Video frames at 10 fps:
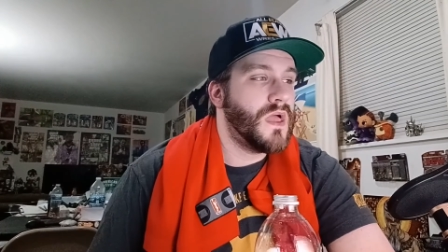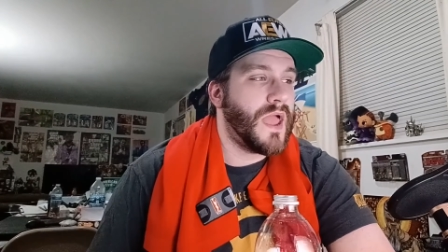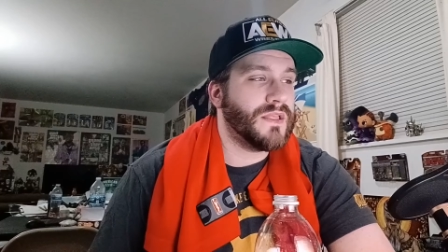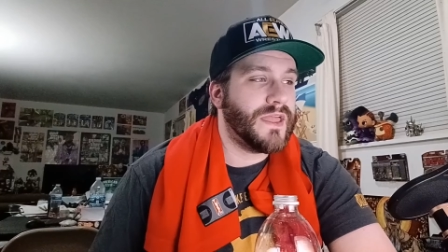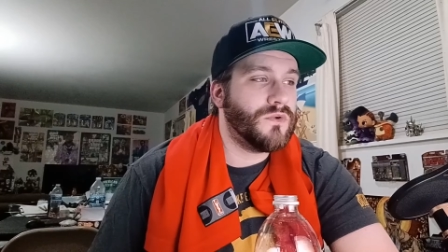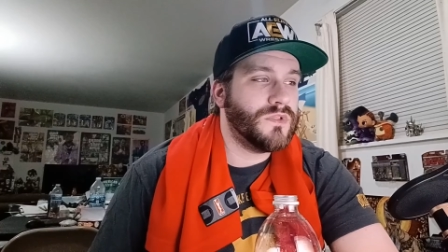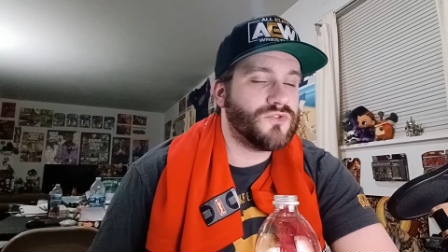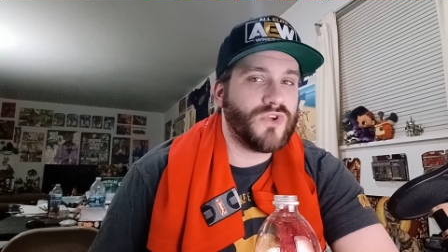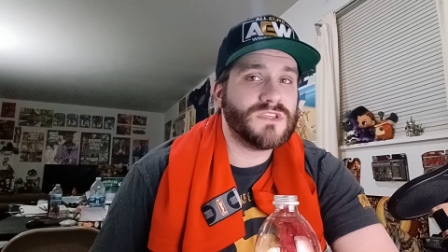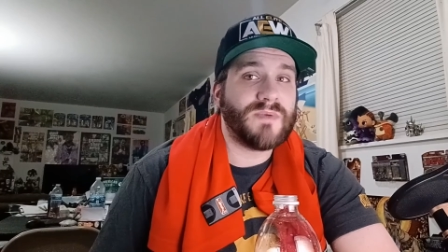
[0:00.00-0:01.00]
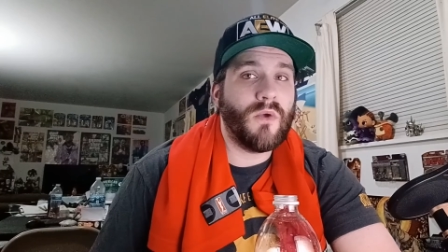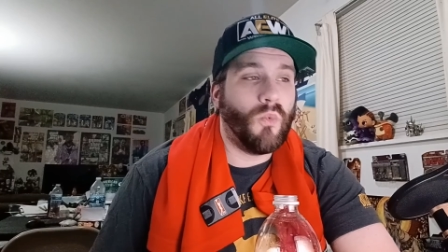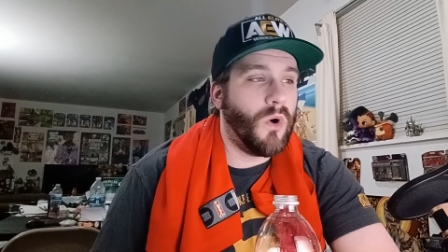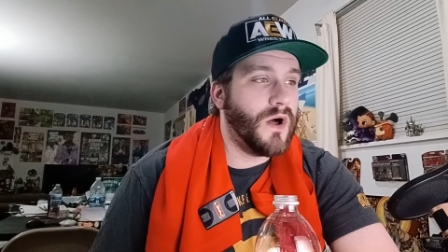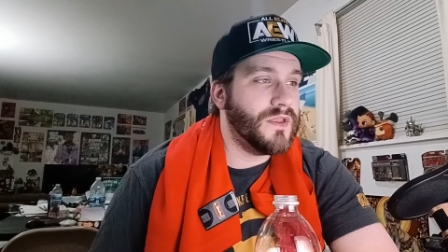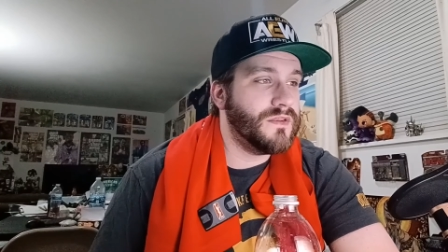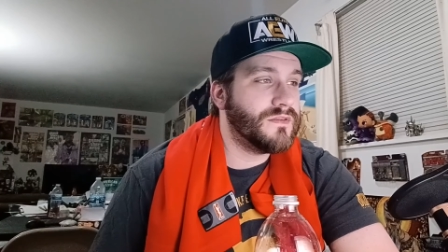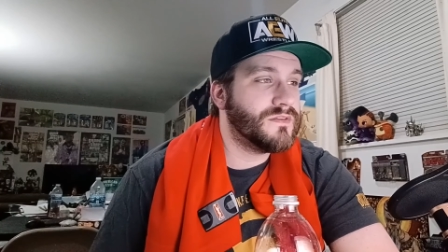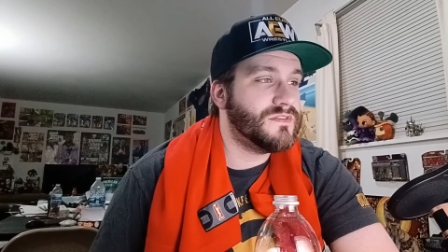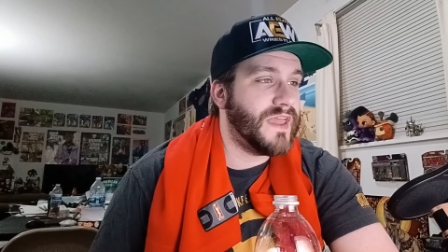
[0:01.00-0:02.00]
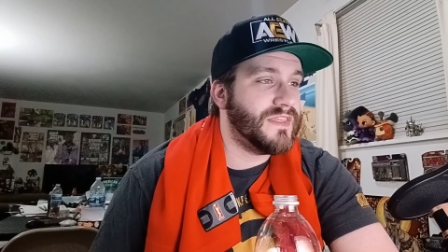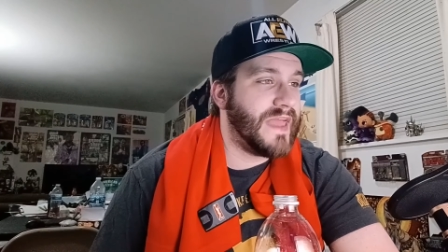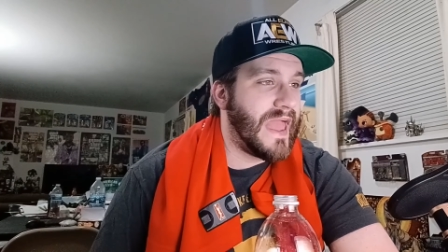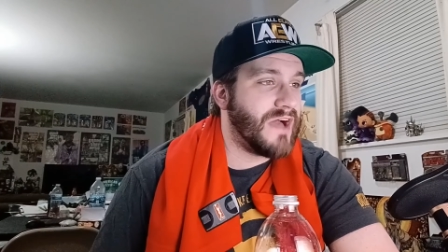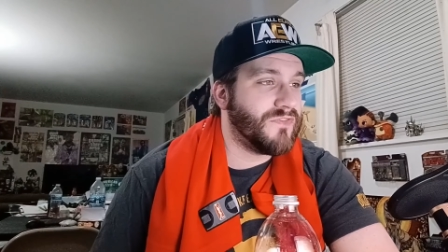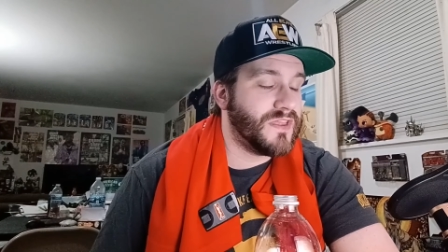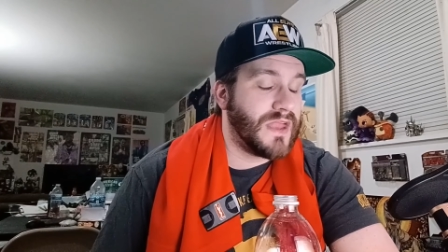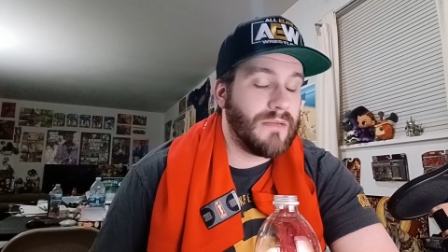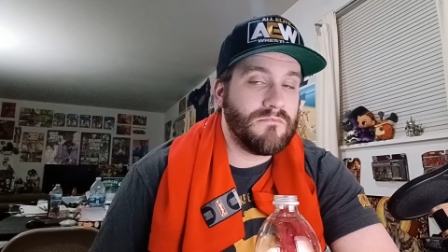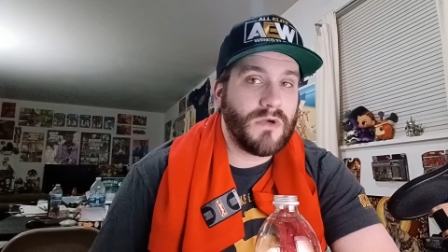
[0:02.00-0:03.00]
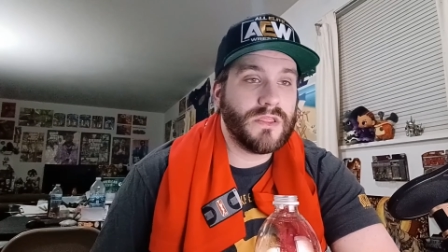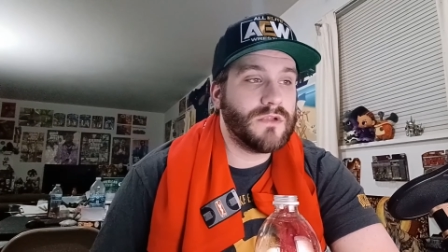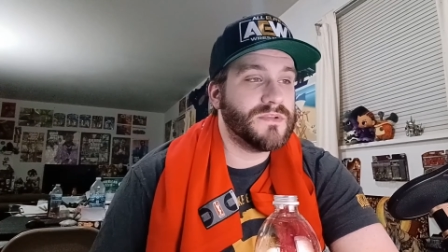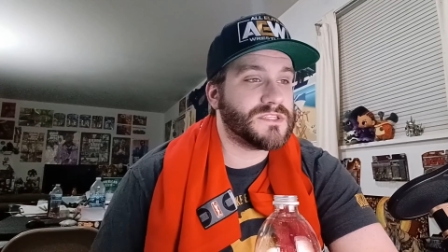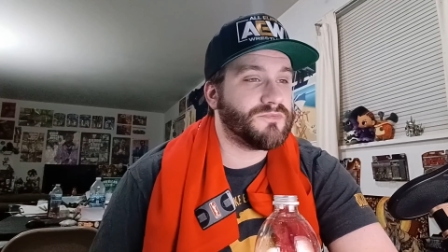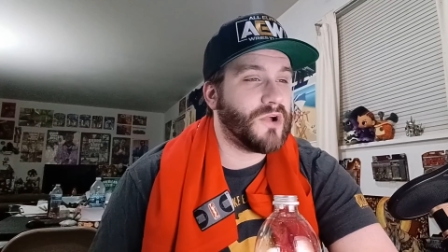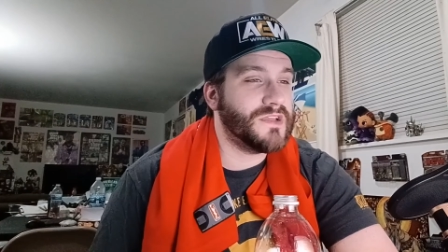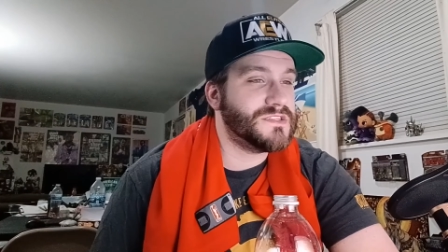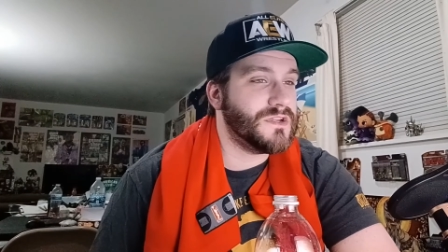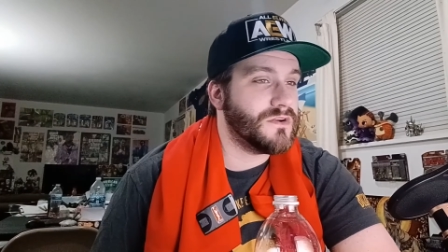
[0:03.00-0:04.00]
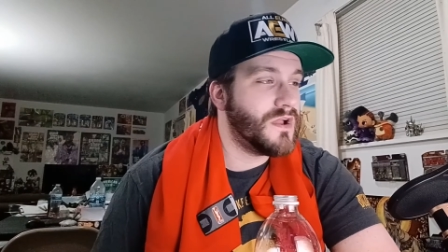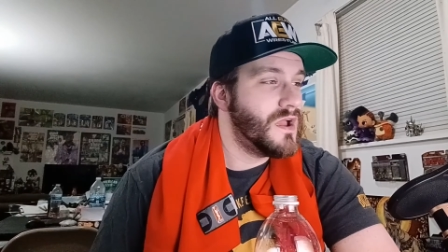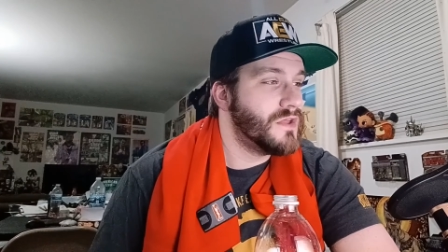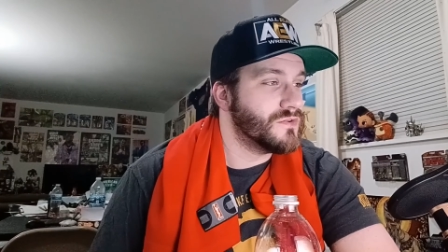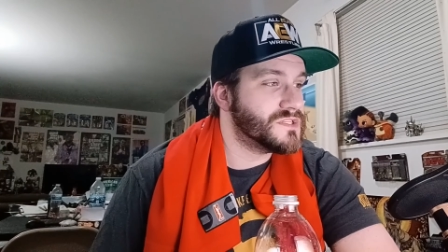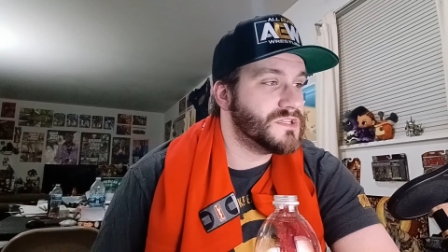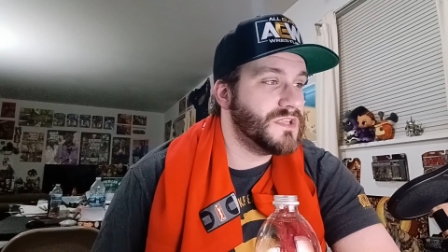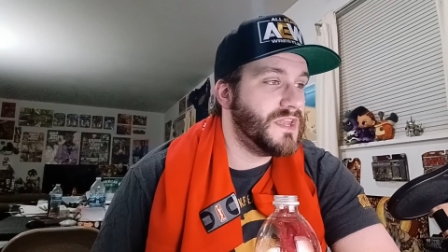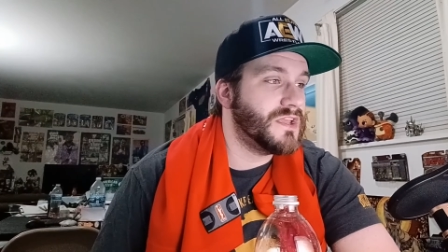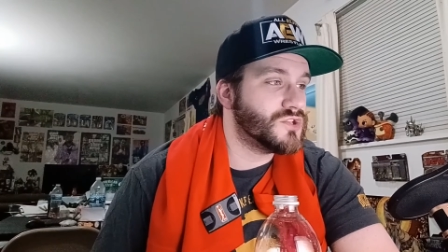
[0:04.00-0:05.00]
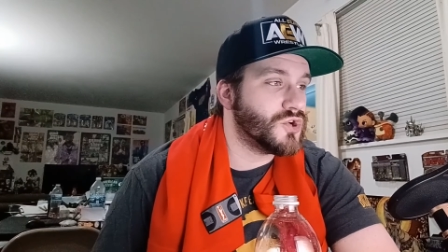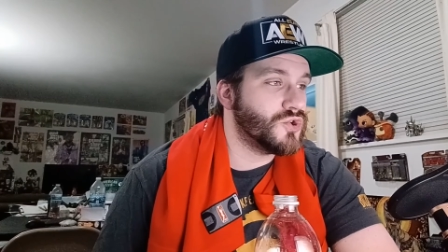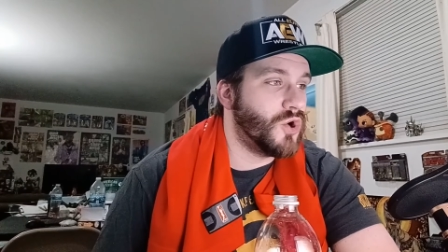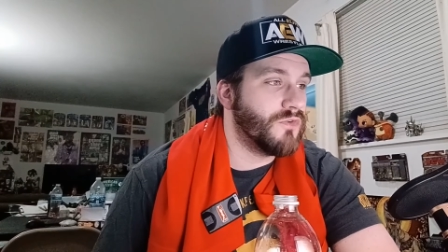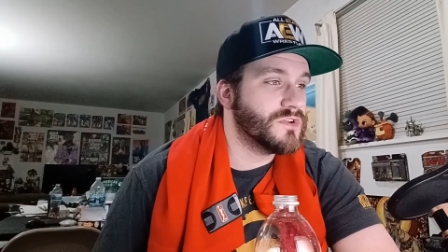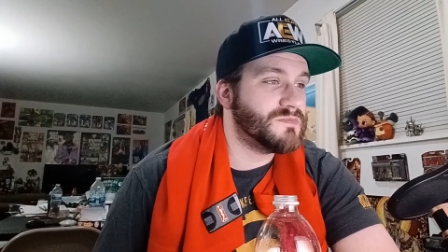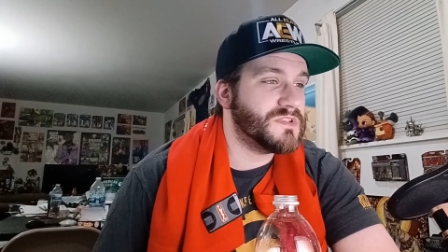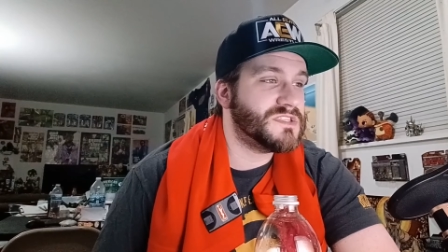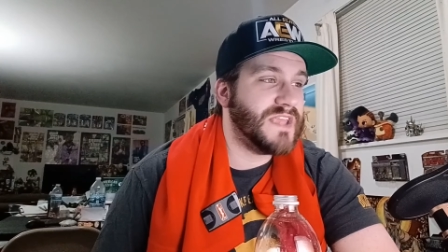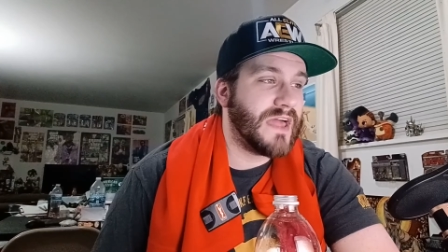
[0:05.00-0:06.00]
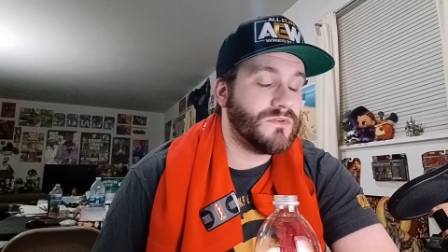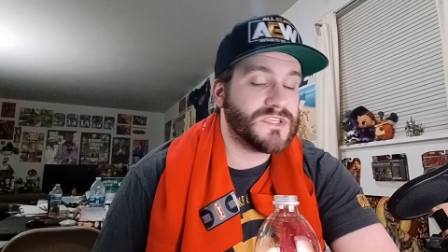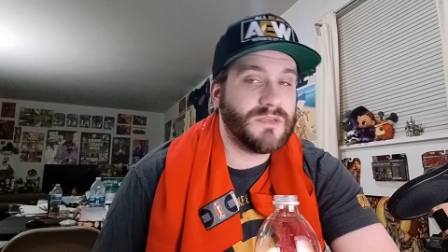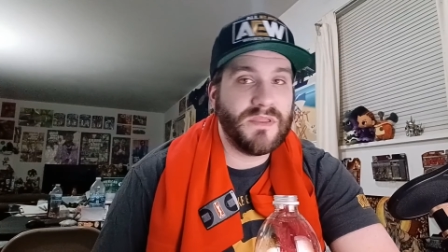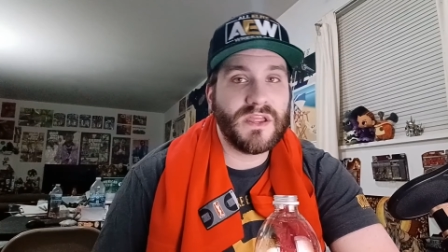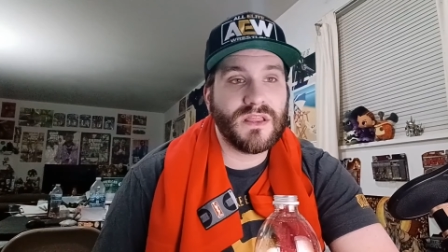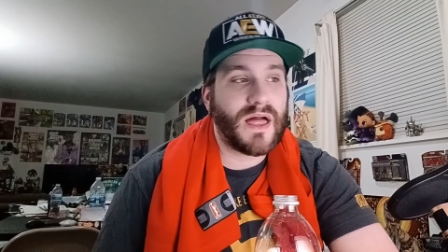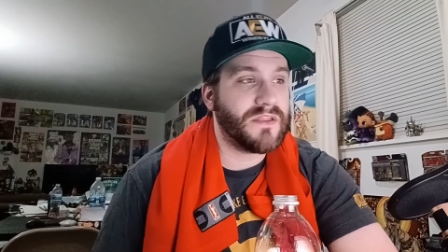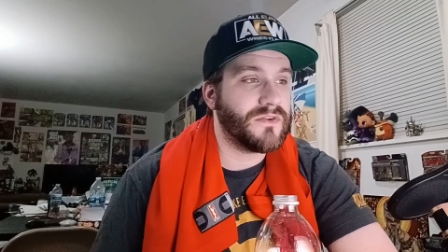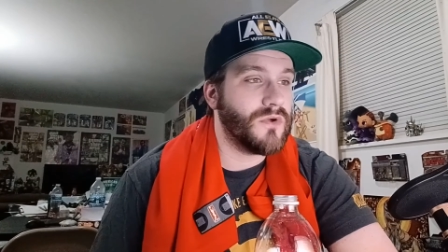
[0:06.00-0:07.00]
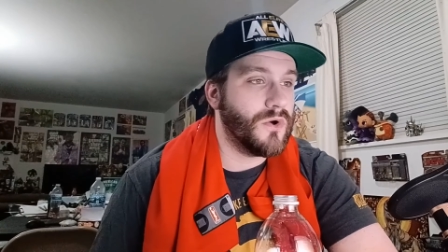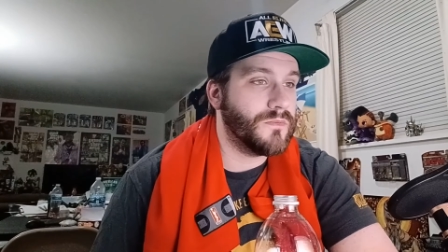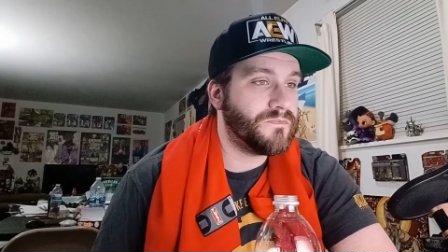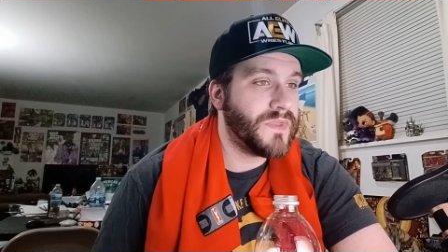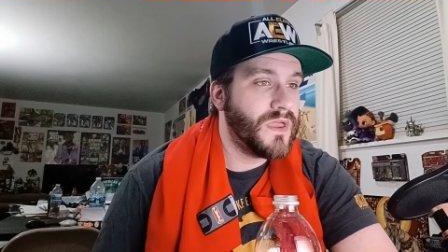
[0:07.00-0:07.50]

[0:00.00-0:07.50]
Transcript: Atlanta only trails by 1 to end the half, and I'm a little bit surprised here. They're still leading in turnovers, but Seattle is committing a lot of their own.